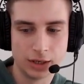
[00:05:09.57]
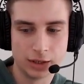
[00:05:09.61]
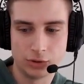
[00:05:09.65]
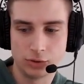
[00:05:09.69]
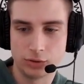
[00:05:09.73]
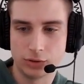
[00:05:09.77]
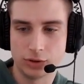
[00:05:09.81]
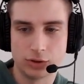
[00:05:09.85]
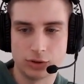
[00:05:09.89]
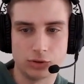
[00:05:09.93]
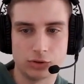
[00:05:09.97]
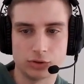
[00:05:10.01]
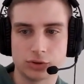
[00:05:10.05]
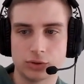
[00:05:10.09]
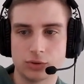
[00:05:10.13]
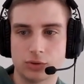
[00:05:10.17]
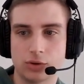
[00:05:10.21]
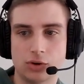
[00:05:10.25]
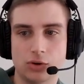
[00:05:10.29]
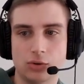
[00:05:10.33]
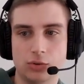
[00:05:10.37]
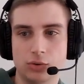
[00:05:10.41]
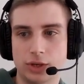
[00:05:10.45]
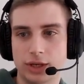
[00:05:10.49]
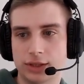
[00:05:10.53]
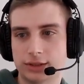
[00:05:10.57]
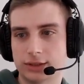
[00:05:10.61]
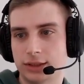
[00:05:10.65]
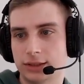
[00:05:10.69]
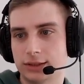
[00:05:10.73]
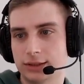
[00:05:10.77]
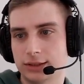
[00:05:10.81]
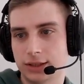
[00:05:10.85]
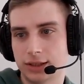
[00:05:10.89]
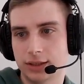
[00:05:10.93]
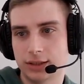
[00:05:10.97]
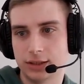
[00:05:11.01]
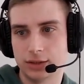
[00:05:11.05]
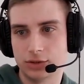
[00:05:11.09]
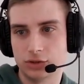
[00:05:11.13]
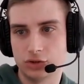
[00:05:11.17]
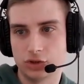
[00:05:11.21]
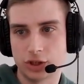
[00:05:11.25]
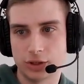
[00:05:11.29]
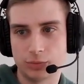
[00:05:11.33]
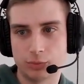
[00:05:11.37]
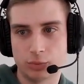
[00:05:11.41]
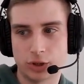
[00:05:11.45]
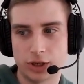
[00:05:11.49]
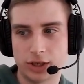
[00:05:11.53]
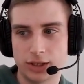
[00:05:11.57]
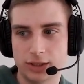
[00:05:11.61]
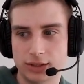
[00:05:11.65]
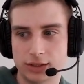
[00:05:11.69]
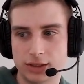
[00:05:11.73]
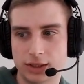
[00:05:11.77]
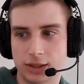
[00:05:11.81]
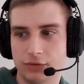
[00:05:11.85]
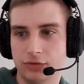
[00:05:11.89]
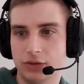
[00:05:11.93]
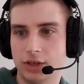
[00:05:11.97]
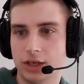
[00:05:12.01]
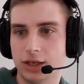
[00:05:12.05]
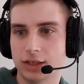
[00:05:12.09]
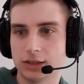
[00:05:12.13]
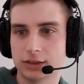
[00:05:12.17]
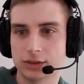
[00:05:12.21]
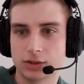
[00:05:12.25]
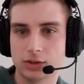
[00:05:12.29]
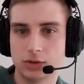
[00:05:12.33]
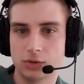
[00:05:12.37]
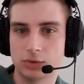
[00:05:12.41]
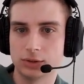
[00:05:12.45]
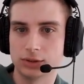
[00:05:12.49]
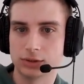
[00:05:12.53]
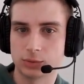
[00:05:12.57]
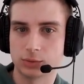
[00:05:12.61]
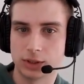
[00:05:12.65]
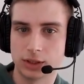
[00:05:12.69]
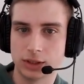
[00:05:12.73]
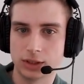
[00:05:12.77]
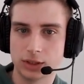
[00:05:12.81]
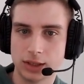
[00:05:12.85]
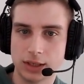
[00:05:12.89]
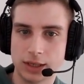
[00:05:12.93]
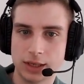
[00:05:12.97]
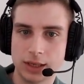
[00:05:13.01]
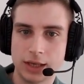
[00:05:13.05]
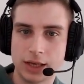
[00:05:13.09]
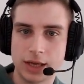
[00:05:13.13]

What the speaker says: You could also code, as I said, in JetBrains and VS Code as well.